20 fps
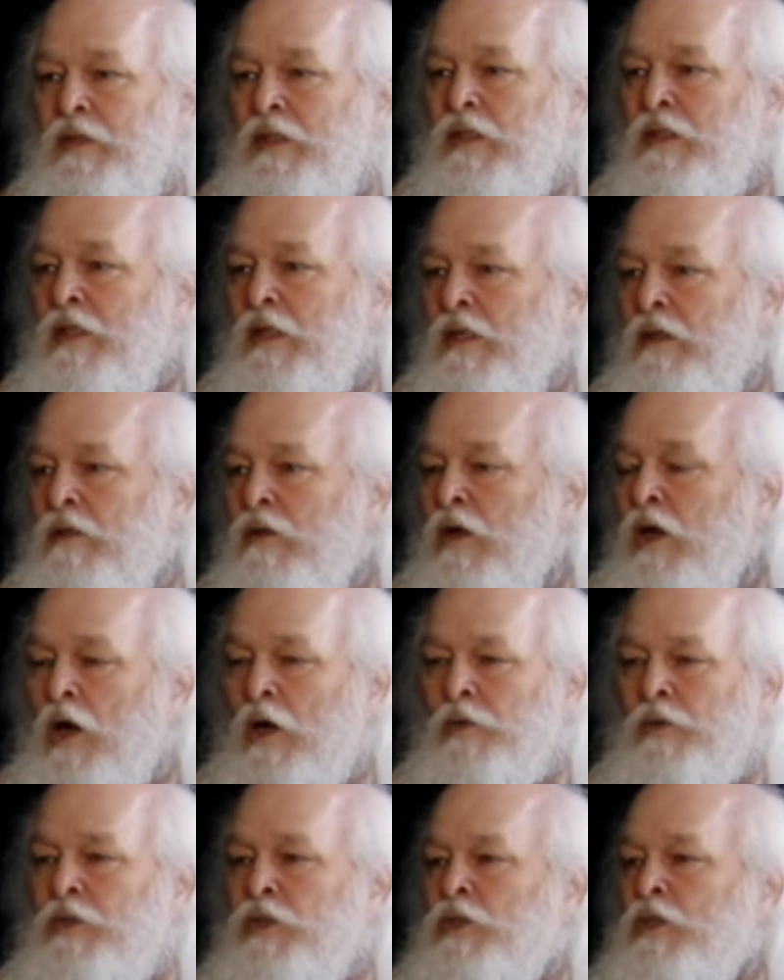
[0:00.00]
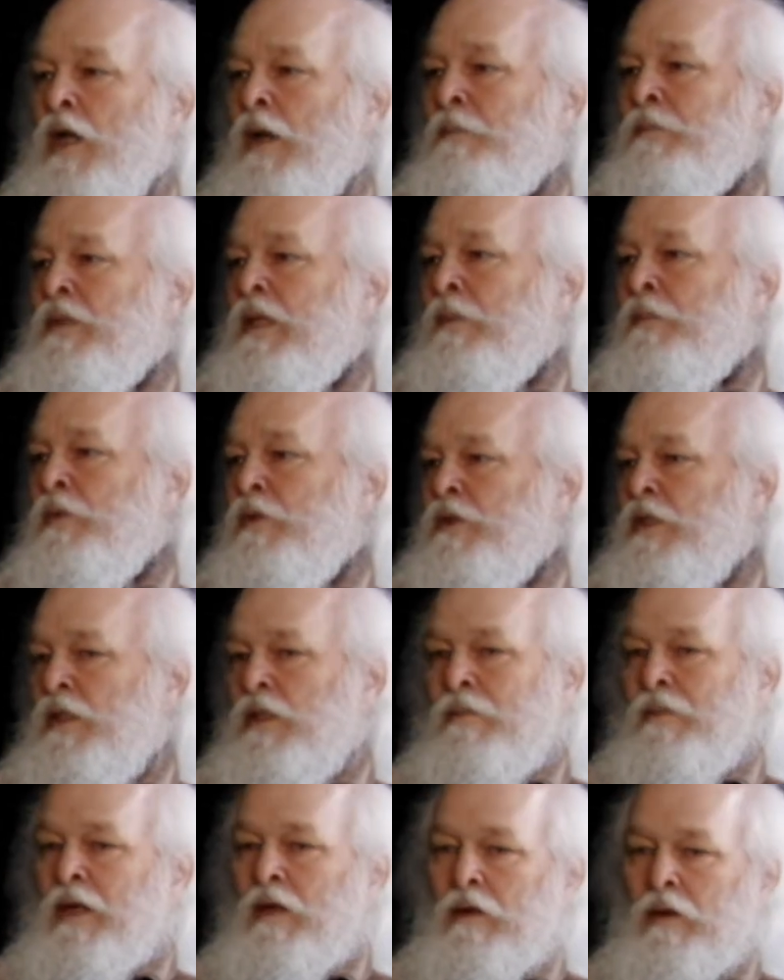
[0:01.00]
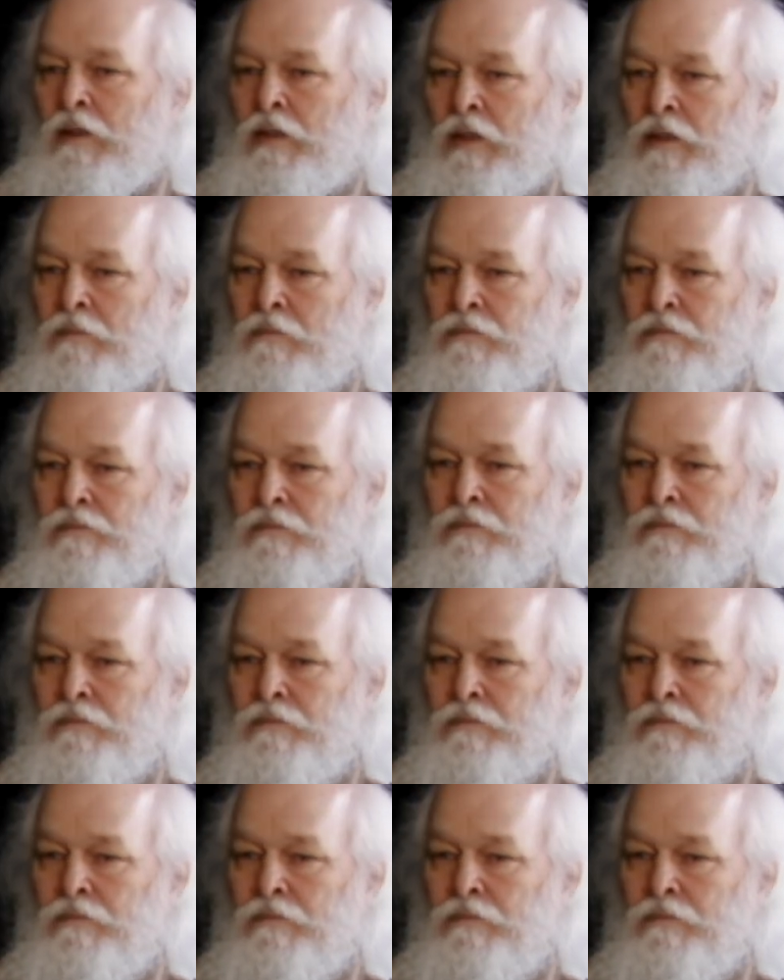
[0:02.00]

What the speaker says: the year all the shopkeepers in America